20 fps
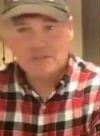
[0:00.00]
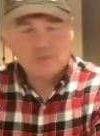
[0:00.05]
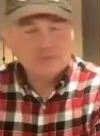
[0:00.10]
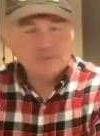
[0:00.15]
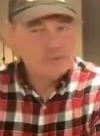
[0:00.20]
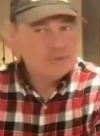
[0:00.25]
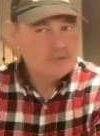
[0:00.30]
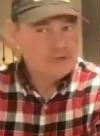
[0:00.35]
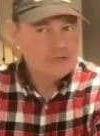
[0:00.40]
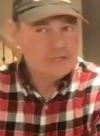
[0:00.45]

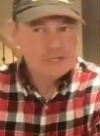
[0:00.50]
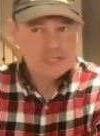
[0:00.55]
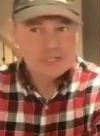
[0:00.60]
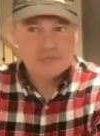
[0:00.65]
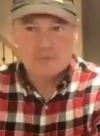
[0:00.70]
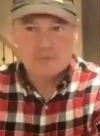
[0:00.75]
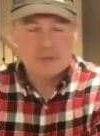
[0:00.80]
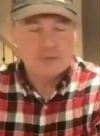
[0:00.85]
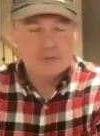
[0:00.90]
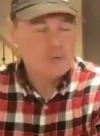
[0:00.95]
that
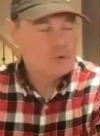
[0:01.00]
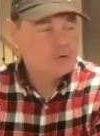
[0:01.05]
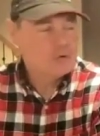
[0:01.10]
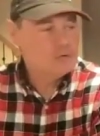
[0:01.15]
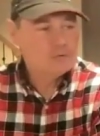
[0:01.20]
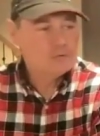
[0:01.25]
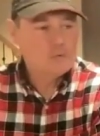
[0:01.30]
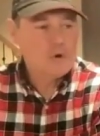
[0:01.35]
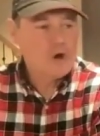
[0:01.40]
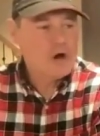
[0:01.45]
community can be
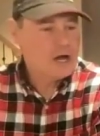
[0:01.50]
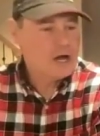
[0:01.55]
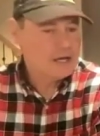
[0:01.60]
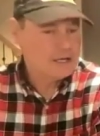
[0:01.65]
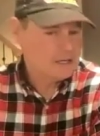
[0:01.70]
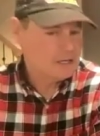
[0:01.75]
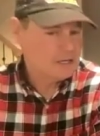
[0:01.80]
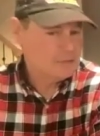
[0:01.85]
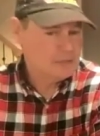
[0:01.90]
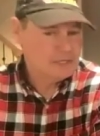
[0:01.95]

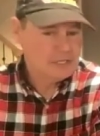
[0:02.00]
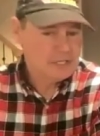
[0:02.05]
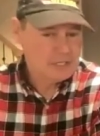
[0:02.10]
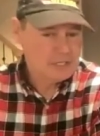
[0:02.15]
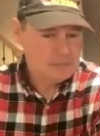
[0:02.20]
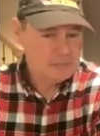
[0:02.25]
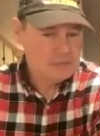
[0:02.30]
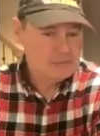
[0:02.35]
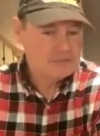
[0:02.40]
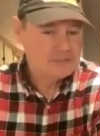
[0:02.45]
worldwide. I mean,
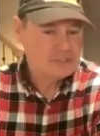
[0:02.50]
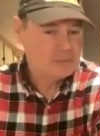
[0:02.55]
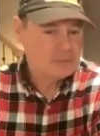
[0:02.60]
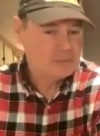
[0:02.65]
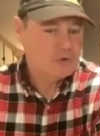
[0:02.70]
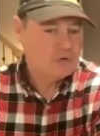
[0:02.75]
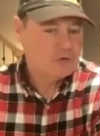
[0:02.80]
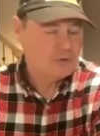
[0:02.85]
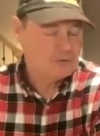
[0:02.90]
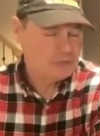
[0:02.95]
it can be
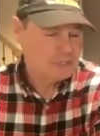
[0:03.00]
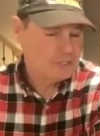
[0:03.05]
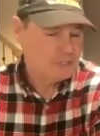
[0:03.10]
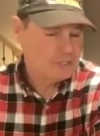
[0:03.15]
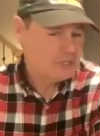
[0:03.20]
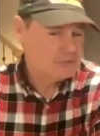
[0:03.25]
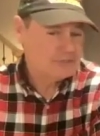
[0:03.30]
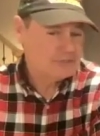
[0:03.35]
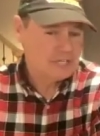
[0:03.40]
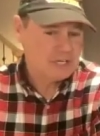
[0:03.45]
someone on the
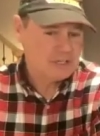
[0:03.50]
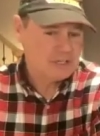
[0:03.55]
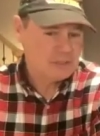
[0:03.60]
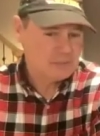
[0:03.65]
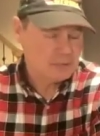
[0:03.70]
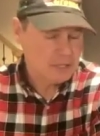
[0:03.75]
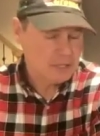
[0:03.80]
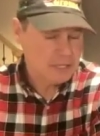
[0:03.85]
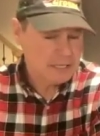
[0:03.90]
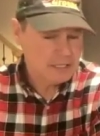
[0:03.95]
other side of the
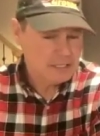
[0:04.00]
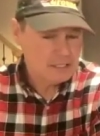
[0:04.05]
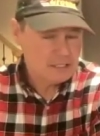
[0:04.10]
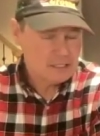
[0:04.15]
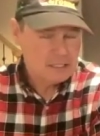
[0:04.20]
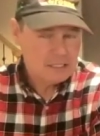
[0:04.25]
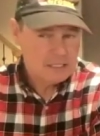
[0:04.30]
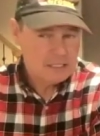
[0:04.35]
planet.